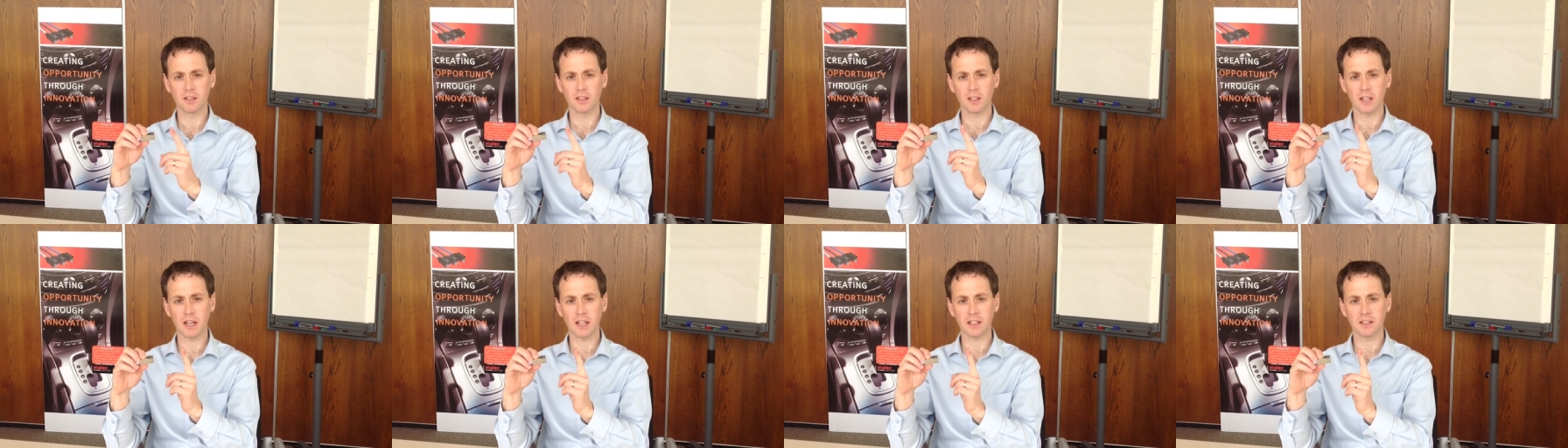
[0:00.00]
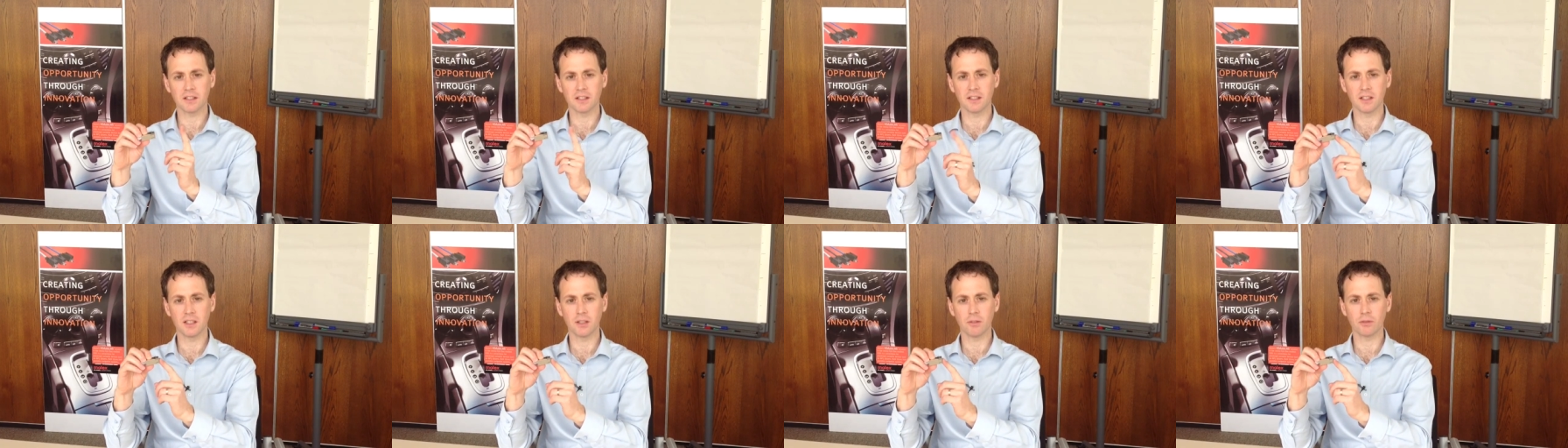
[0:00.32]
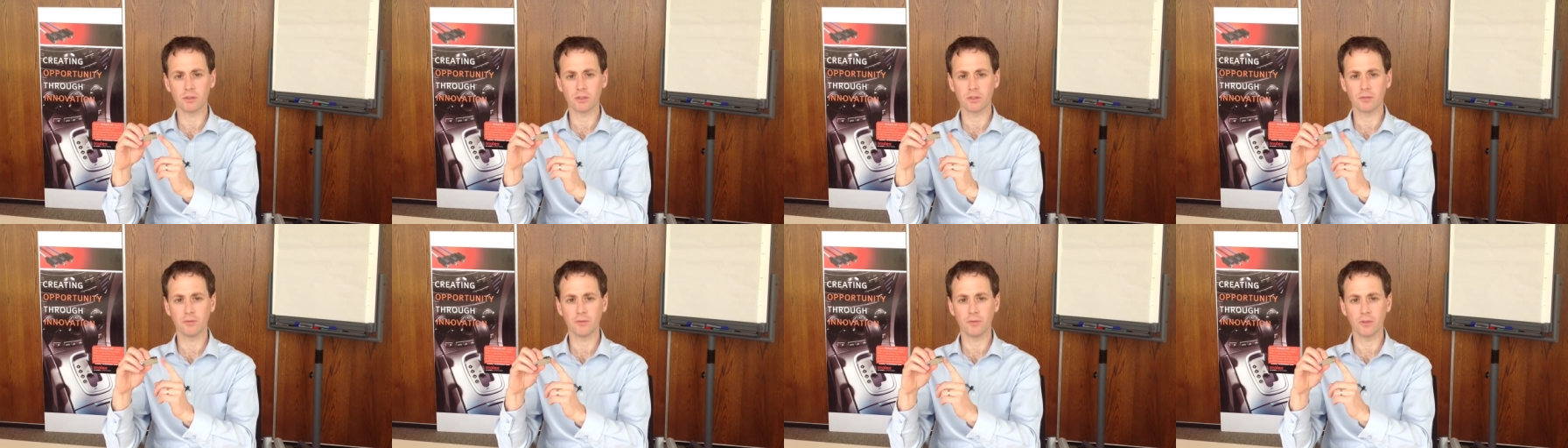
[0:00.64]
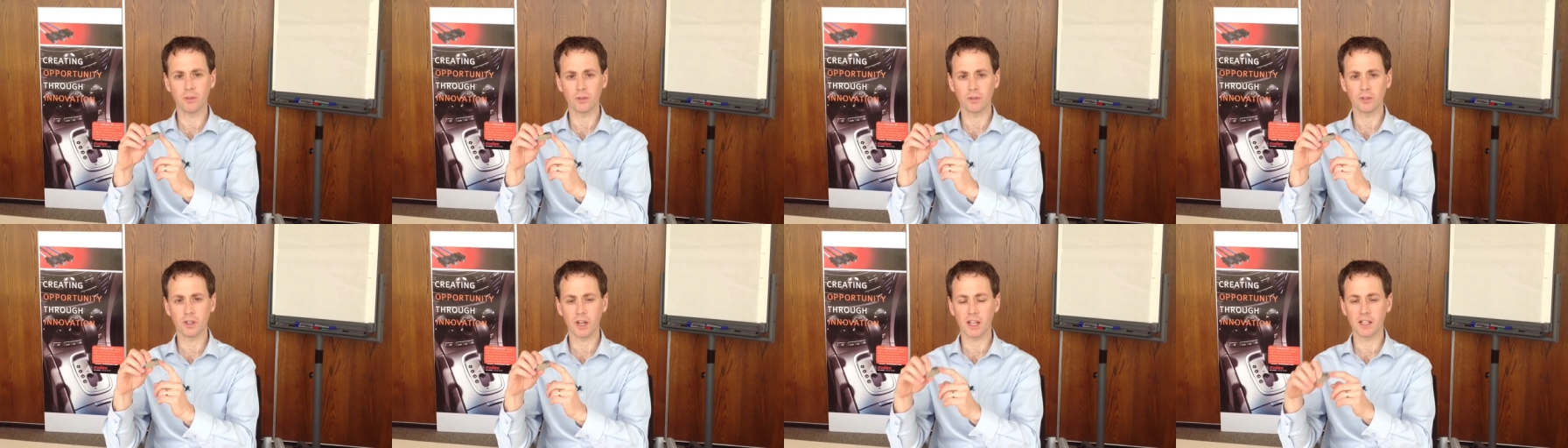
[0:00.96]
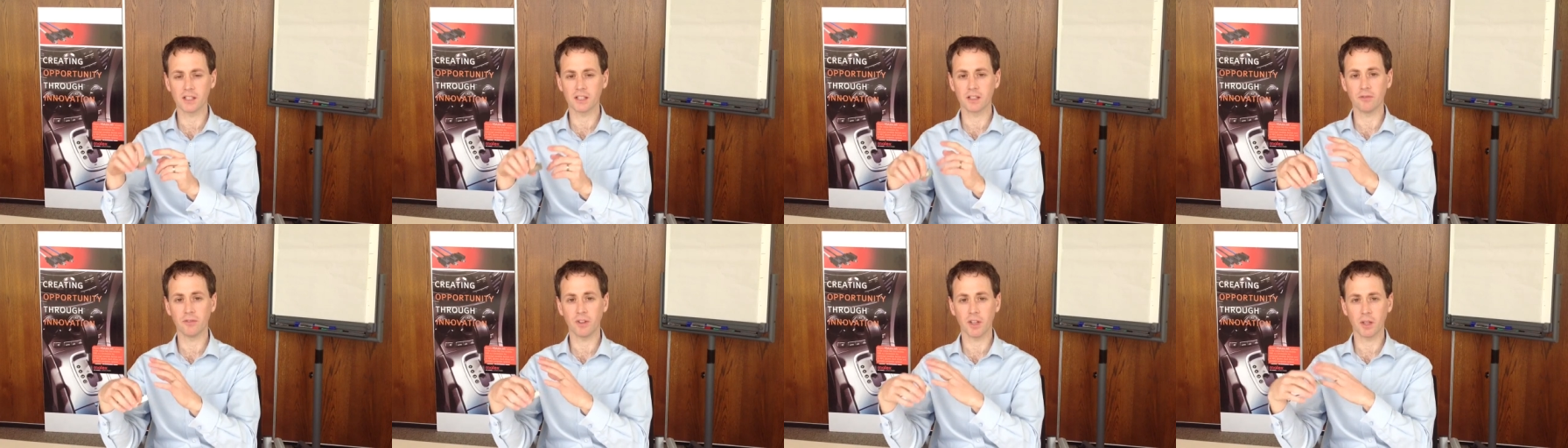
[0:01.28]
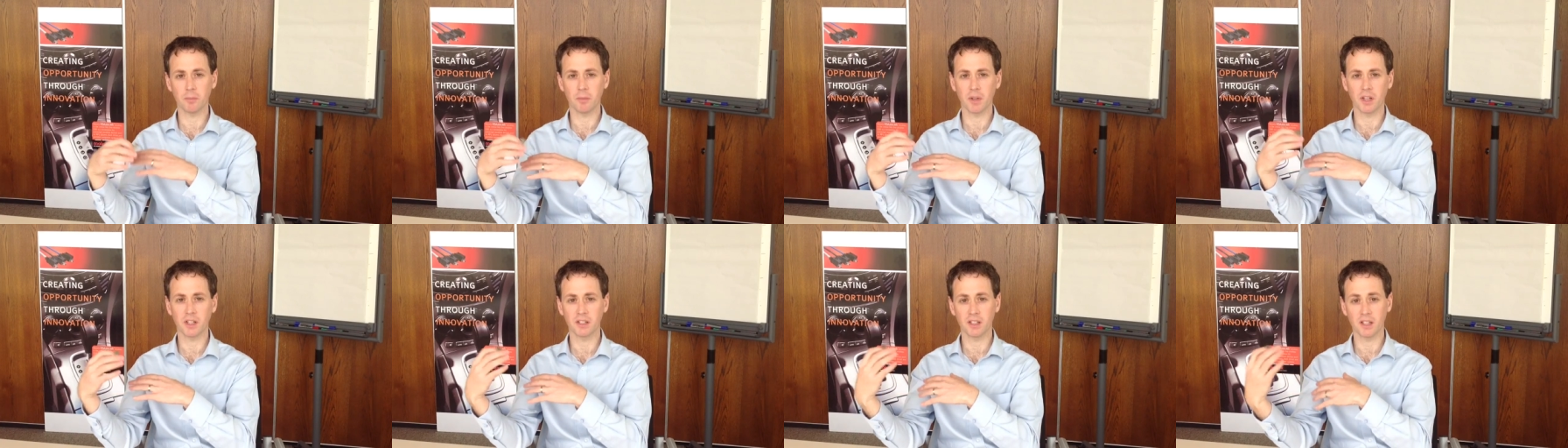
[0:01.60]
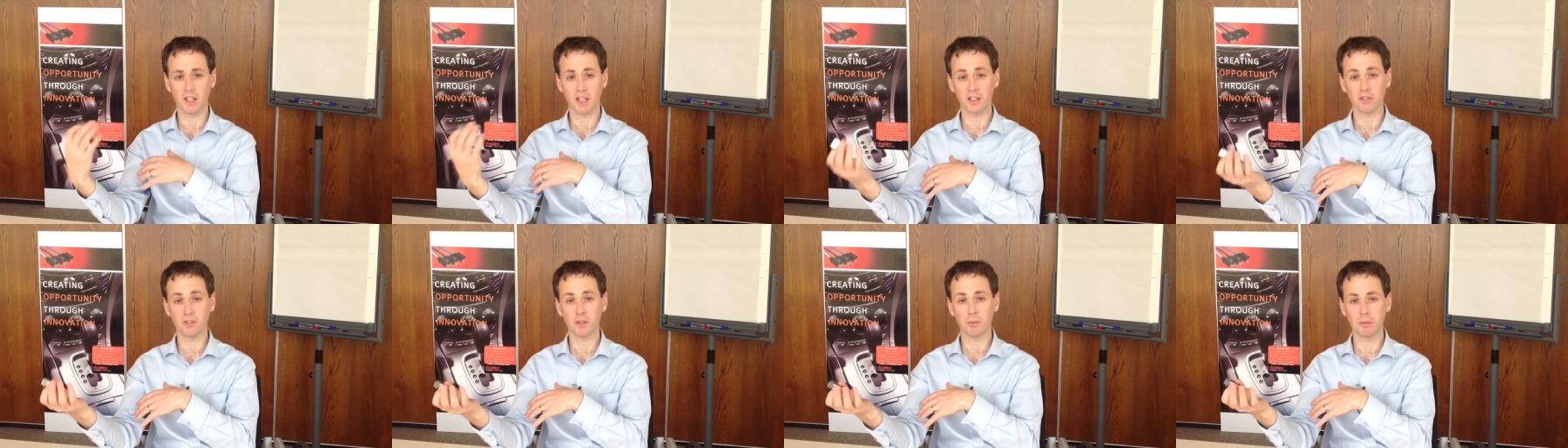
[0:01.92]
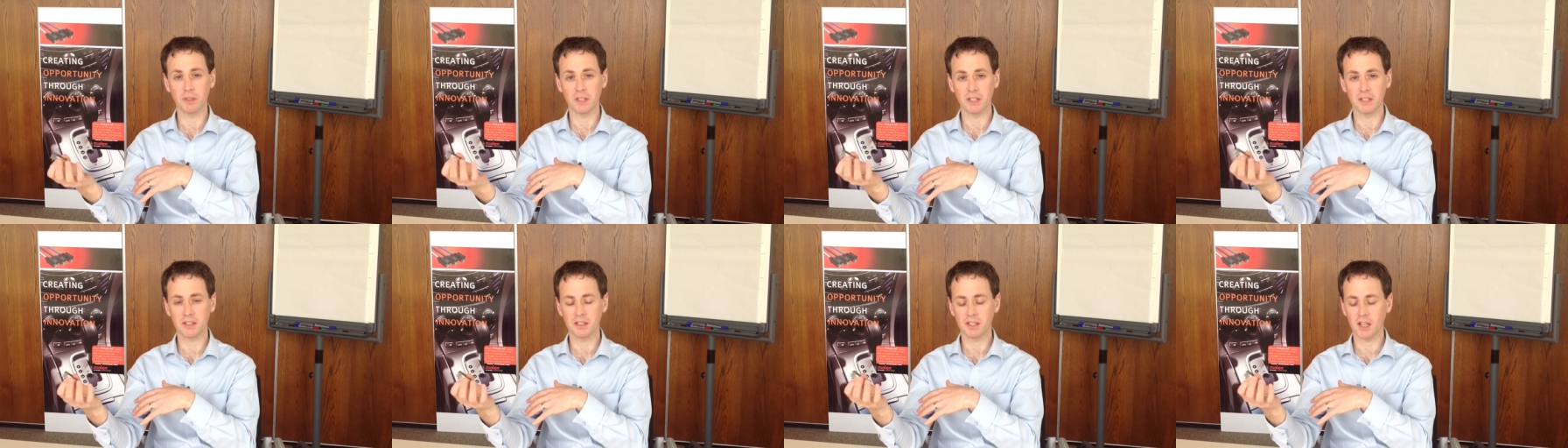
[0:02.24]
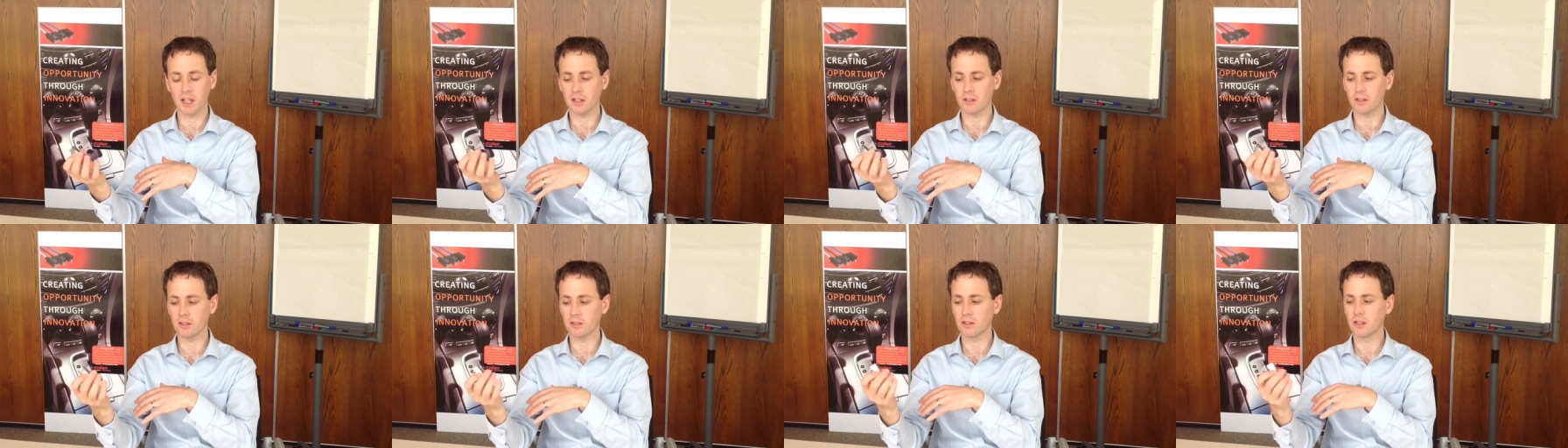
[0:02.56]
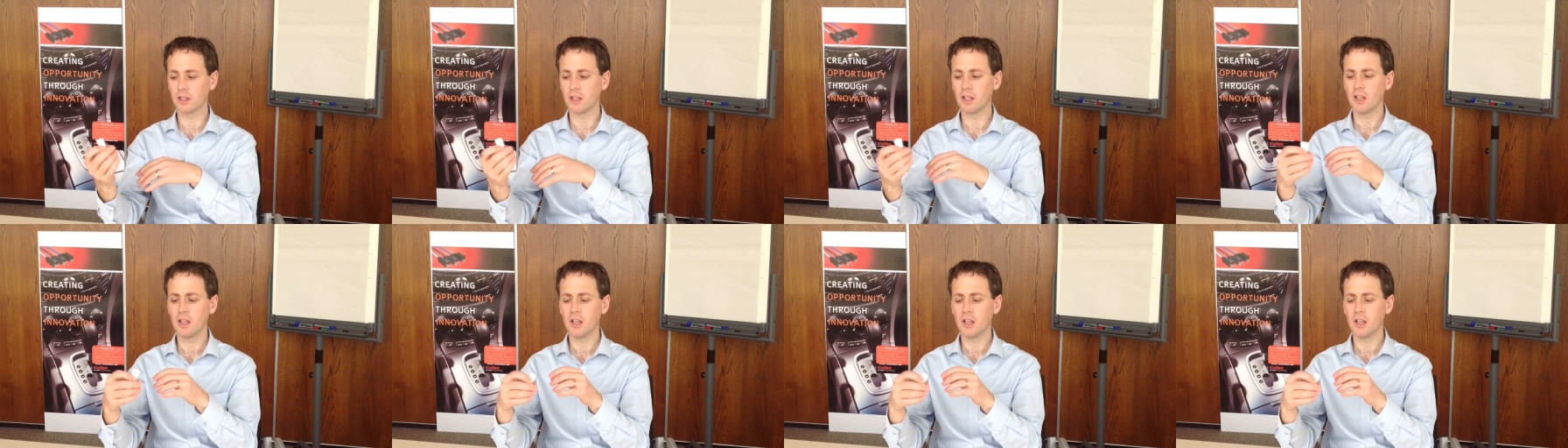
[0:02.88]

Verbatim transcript: classes zero to four, as defined by the I triple E standard.